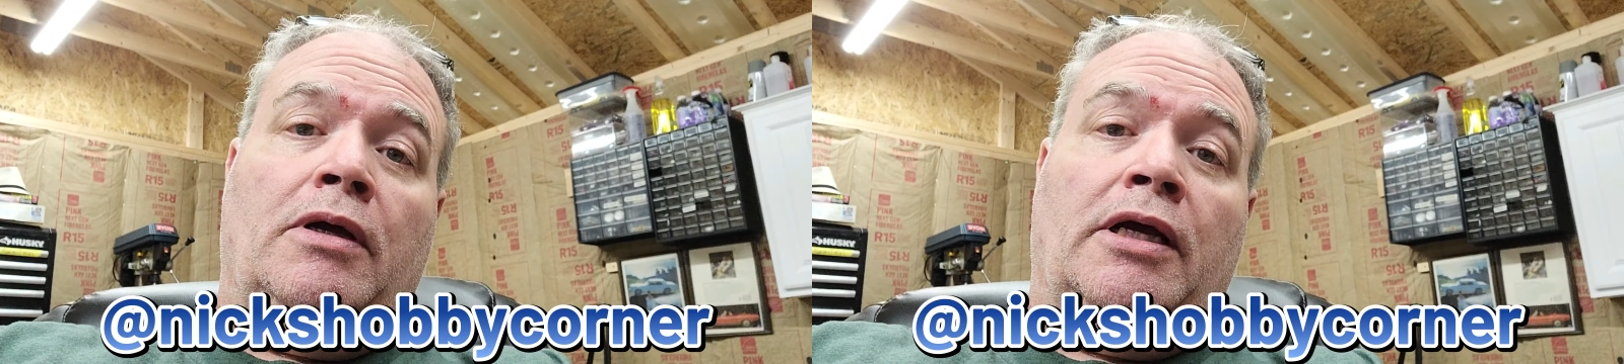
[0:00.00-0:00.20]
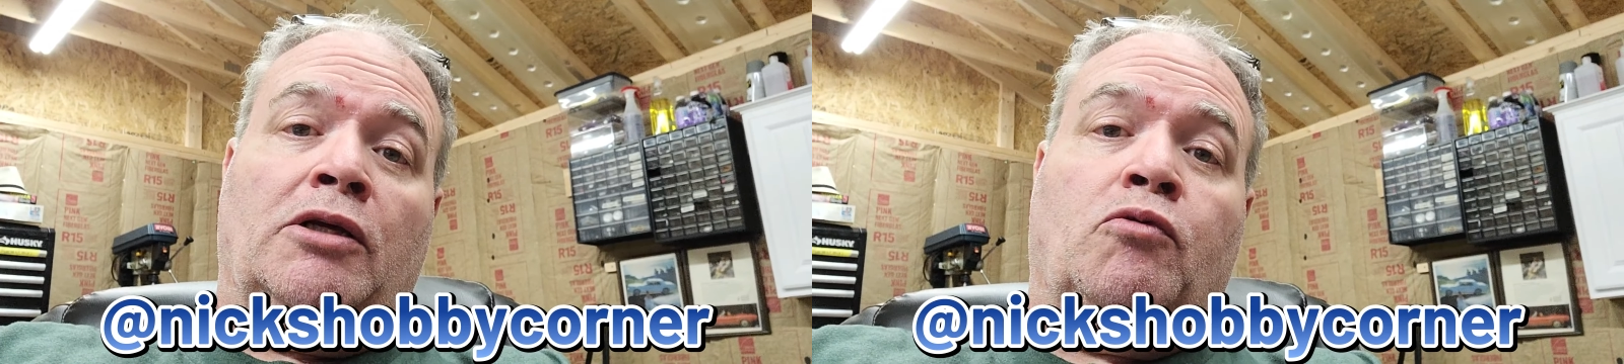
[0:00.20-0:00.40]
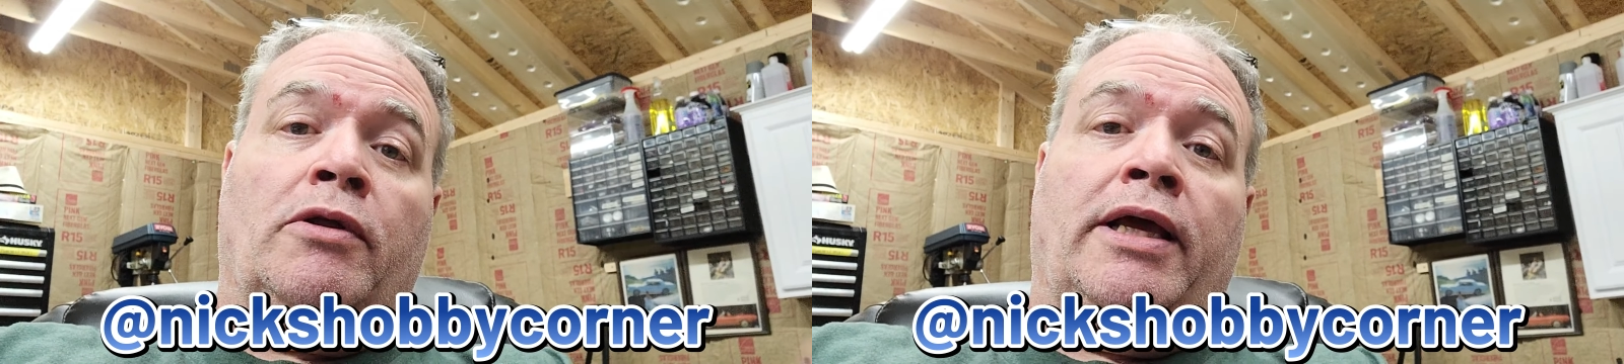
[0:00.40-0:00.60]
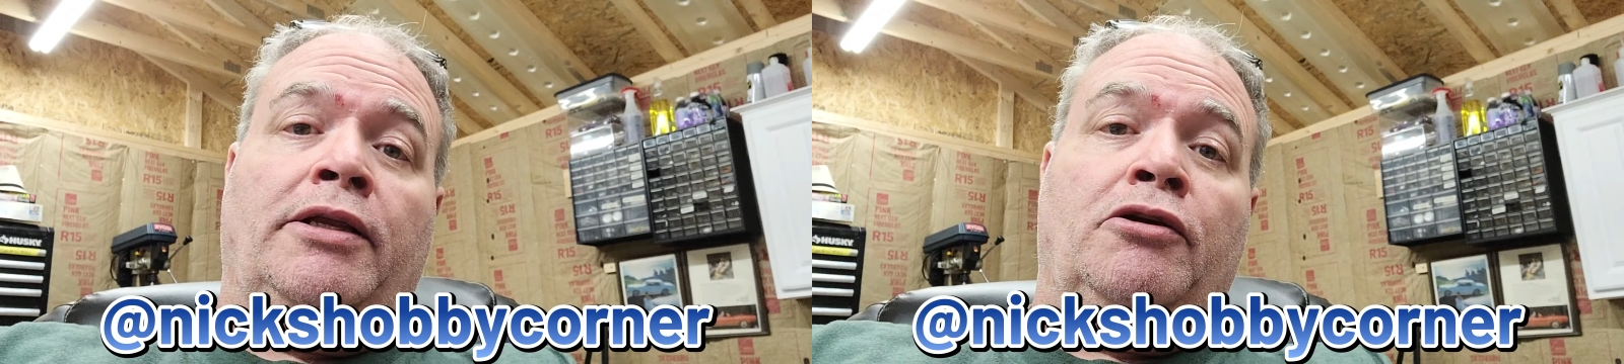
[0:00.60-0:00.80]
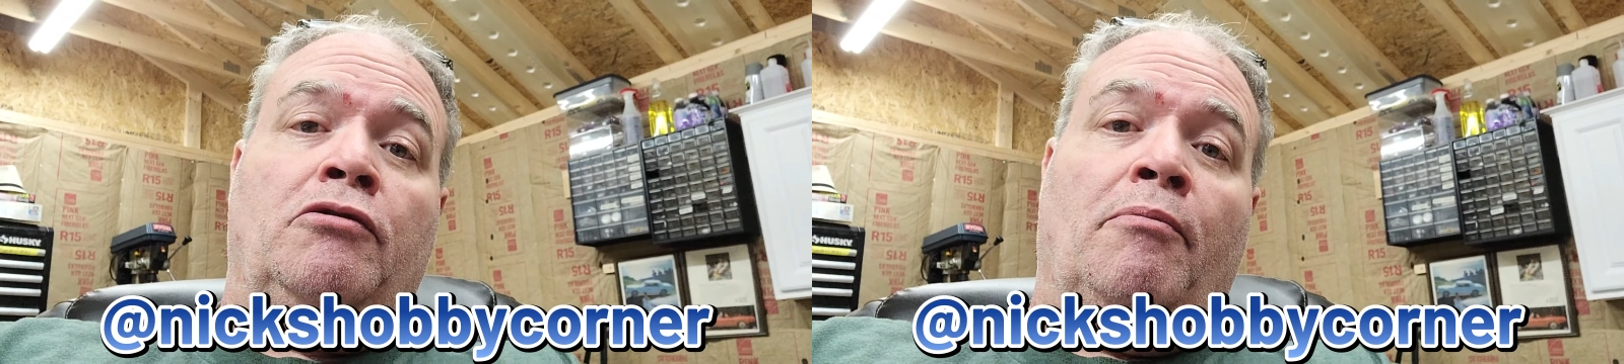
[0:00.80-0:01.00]
It's where they
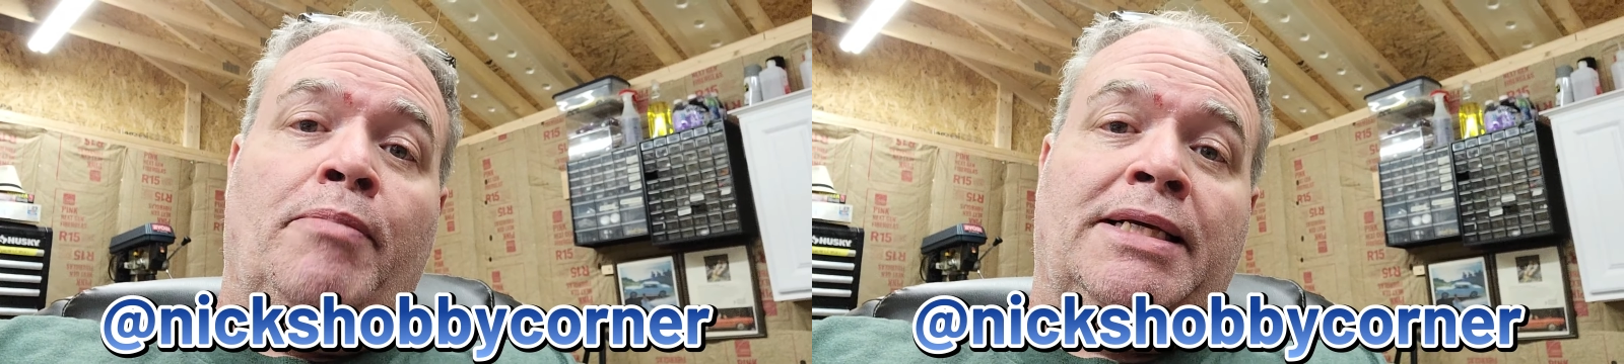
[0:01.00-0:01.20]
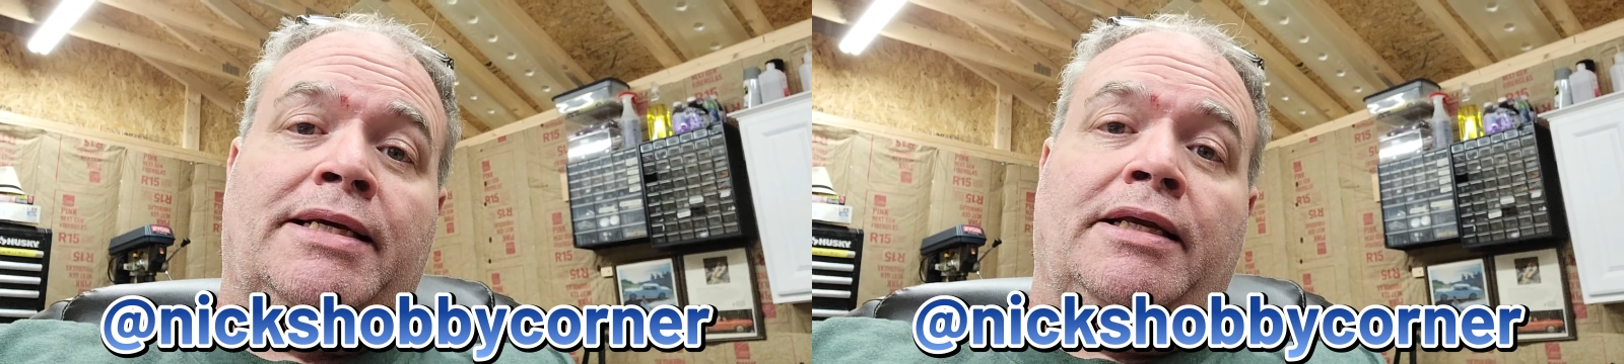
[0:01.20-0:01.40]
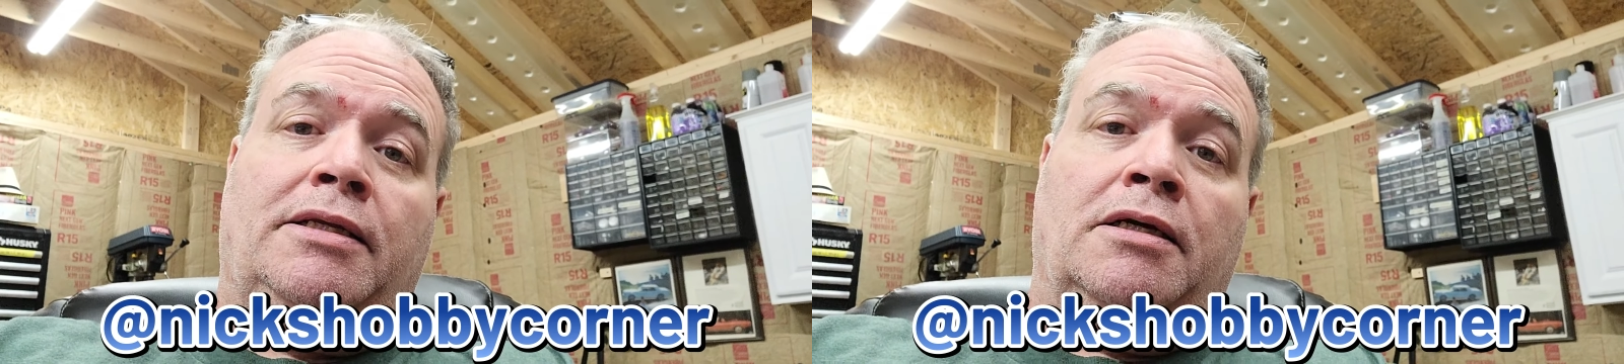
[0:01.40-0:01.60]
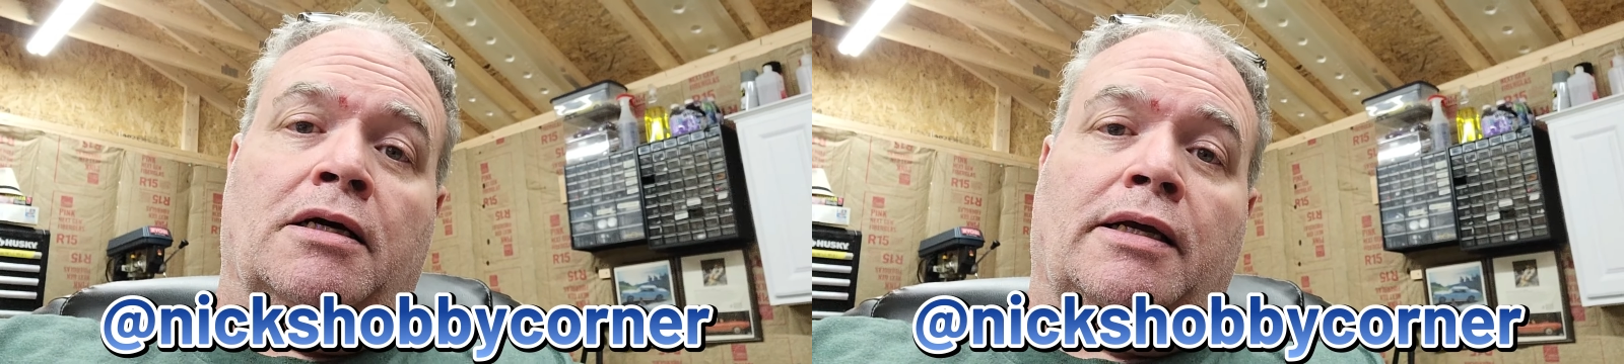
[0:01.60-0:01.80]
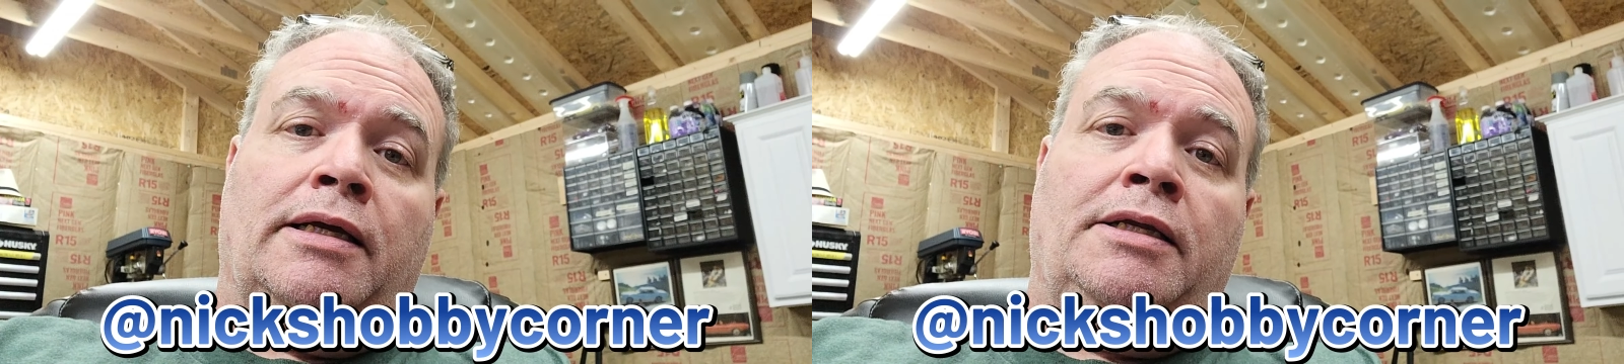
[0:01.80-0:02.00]
do a biscuit
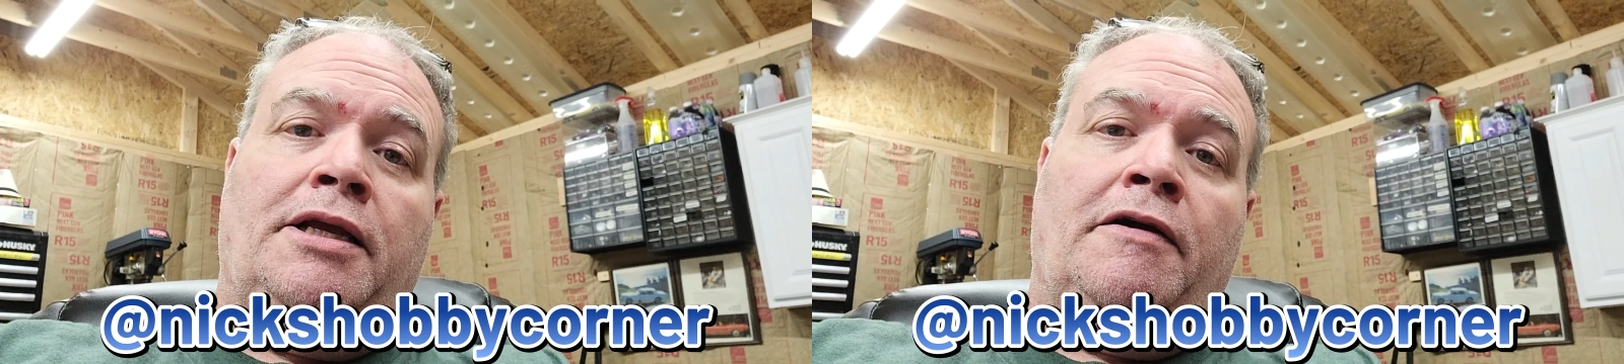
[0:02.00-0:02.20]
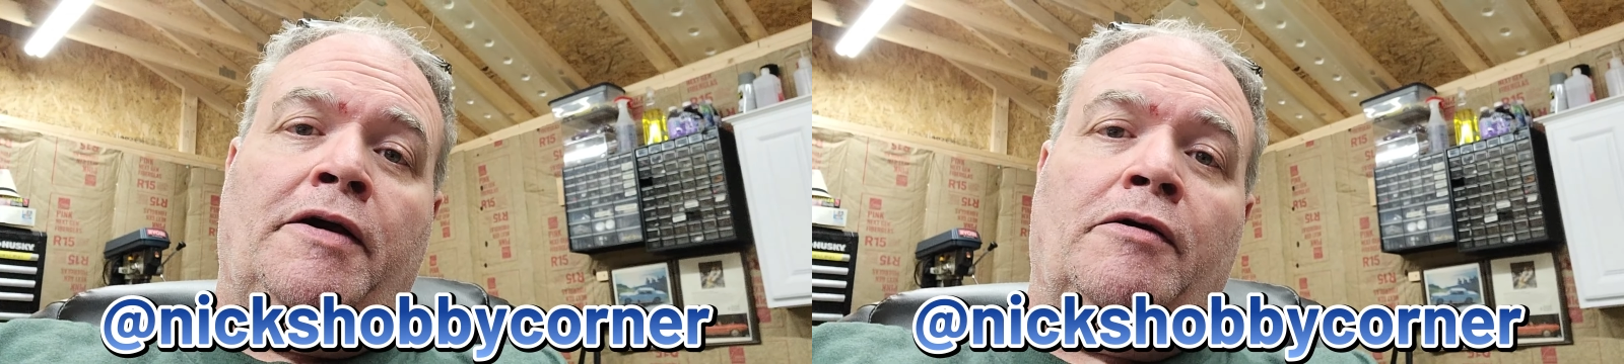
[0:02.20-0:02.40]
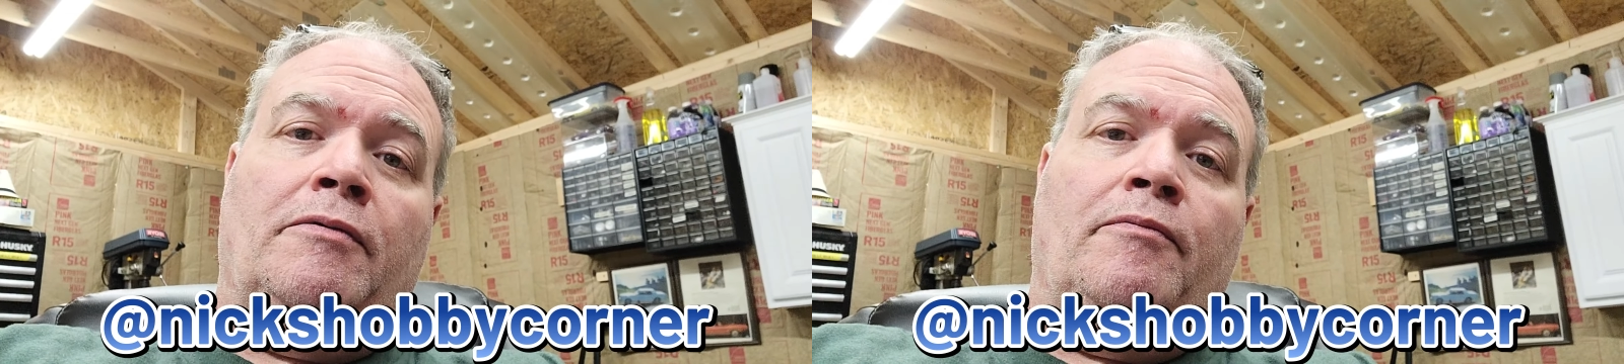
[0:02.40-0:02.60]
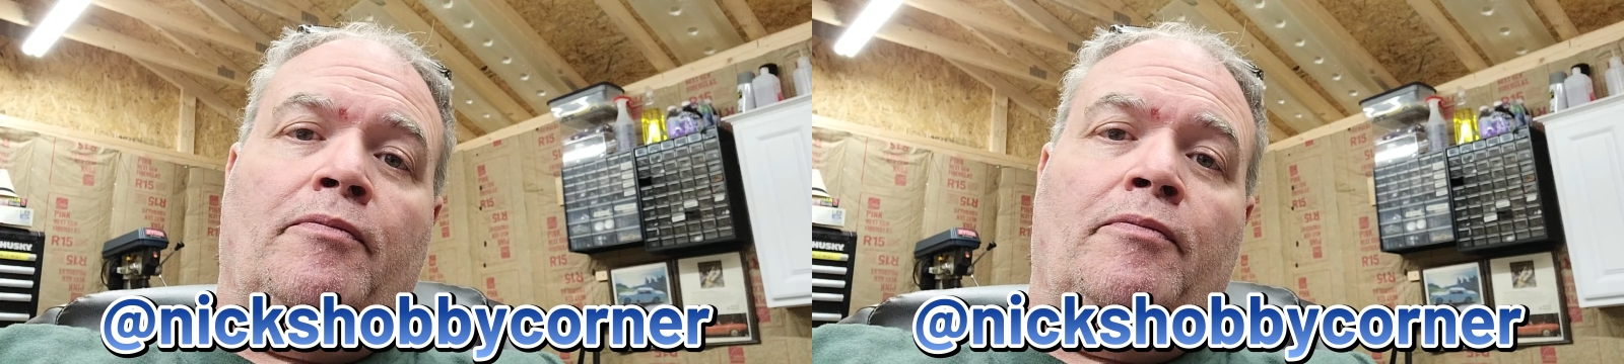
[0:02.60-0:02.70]
tuck interior